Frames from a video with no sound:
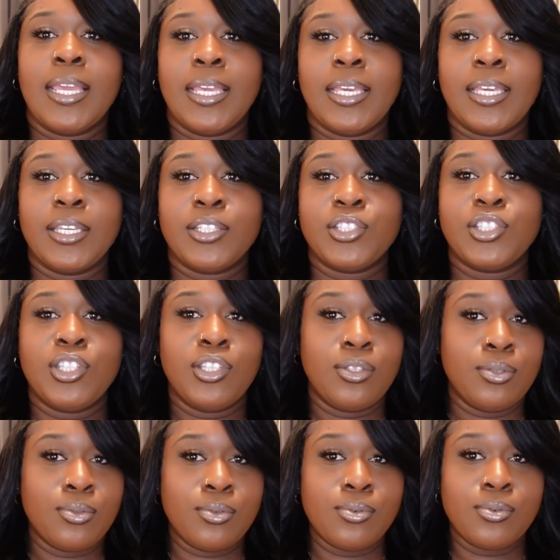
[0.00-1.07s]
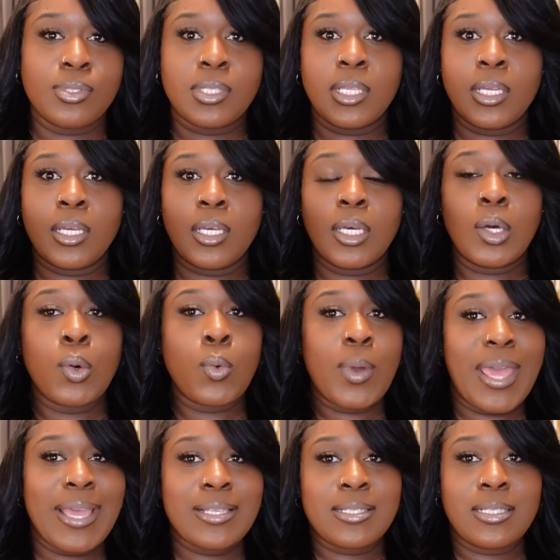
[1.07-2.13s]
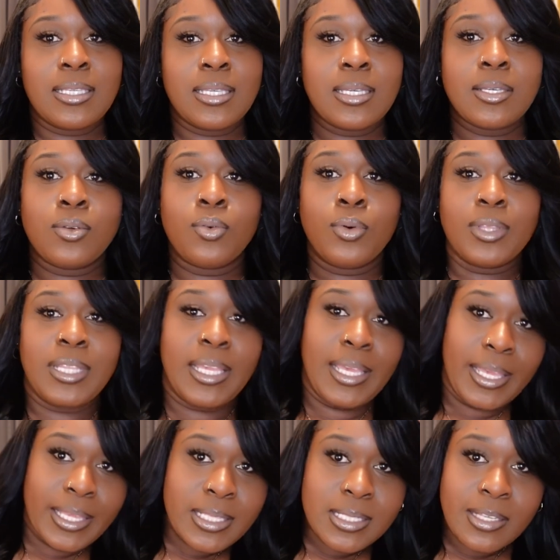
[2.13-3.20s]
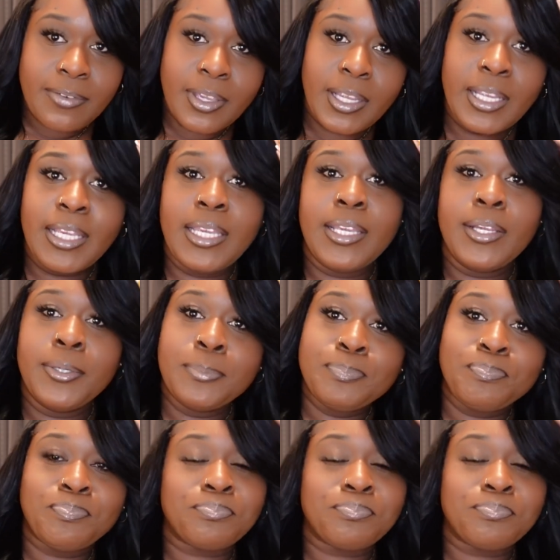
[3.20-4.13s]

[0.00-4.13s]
and she used the wax stick on the ends of her hair,